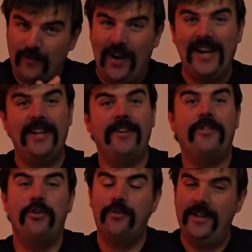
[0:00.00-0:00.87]
Friday
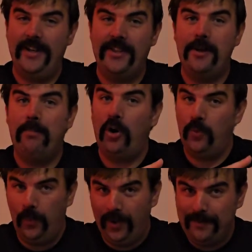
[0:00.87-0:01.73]
the 13th
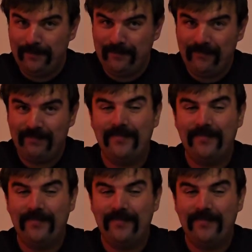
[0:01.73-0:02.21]
Part 1,